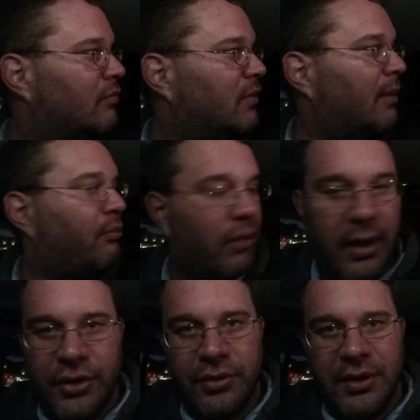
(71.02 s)
that
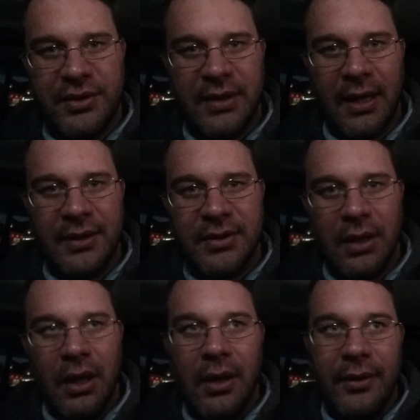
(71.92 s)
brings you success,
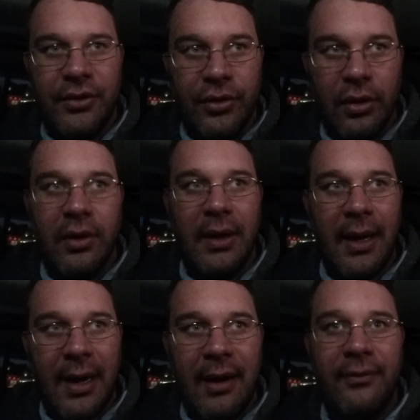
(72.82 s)
you're
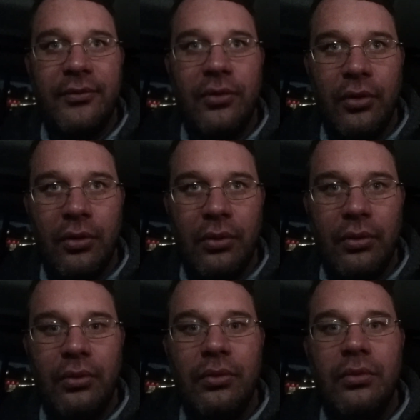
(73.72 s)
gonna have
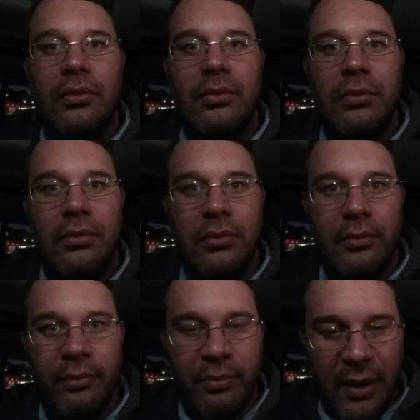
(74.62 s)
to
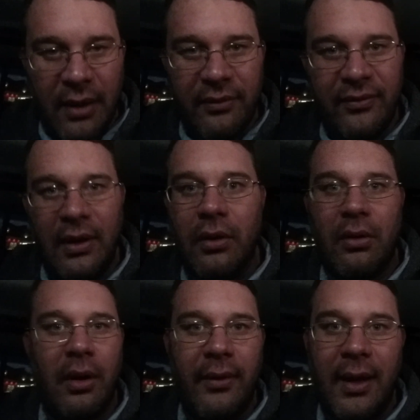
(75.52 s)
pay the
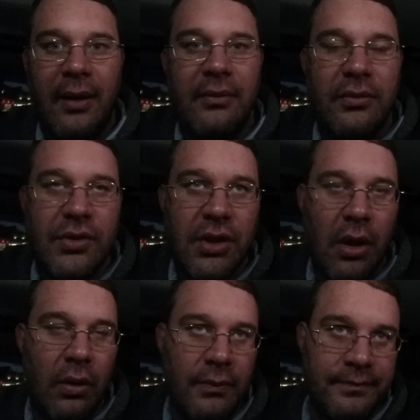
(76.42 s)
fiddler on that.
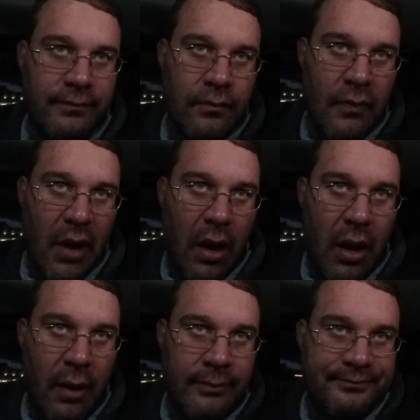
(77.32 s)
So
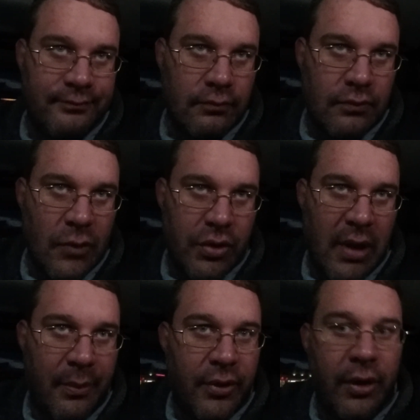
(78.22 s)
there's
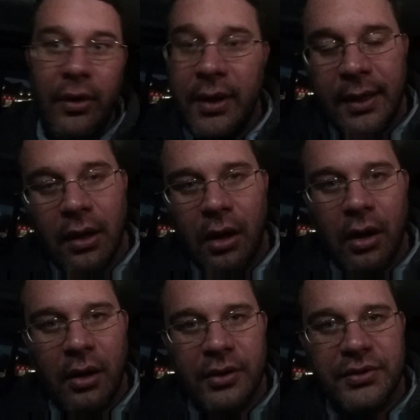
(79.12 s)
opportunity
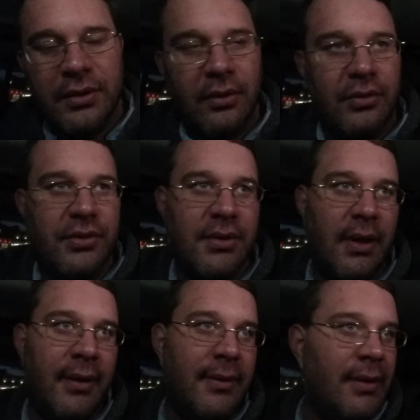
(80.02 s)
cost. There's
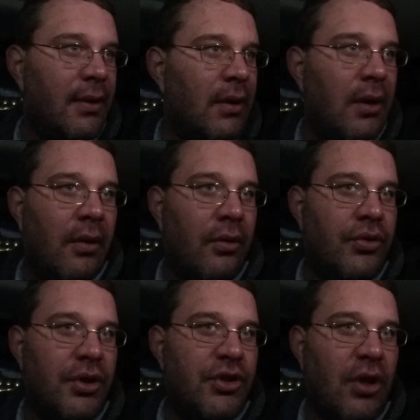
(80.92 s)

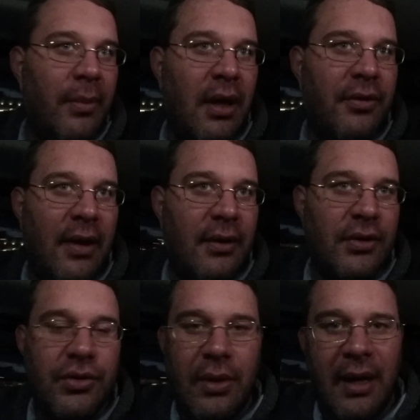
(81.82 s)
just so many things
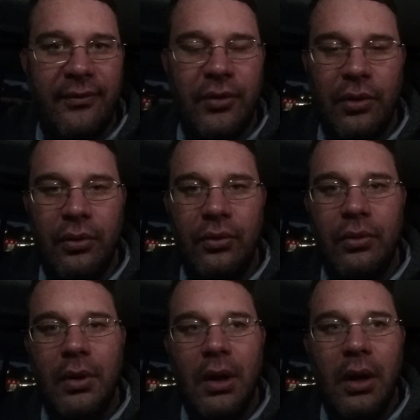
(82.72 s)
that you have
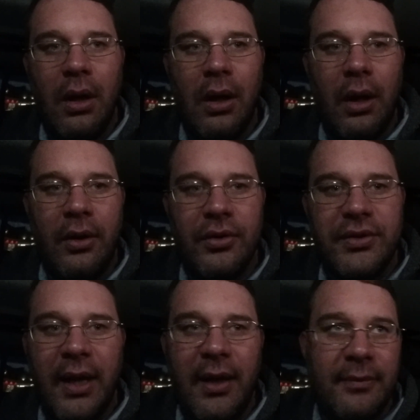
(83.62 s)
to
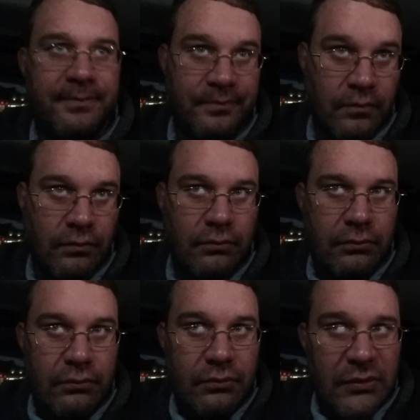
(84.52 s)
understand
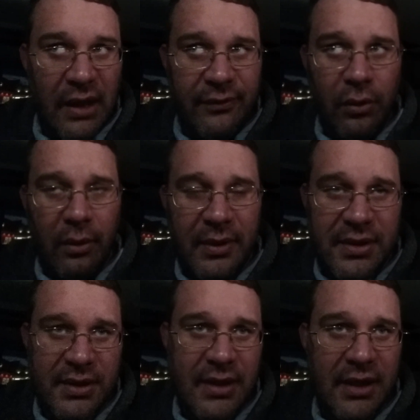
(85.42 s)
if you want to be
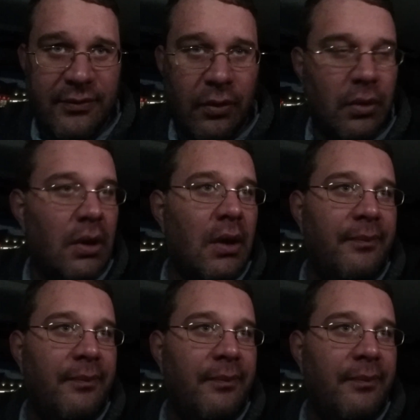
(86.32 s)
successful.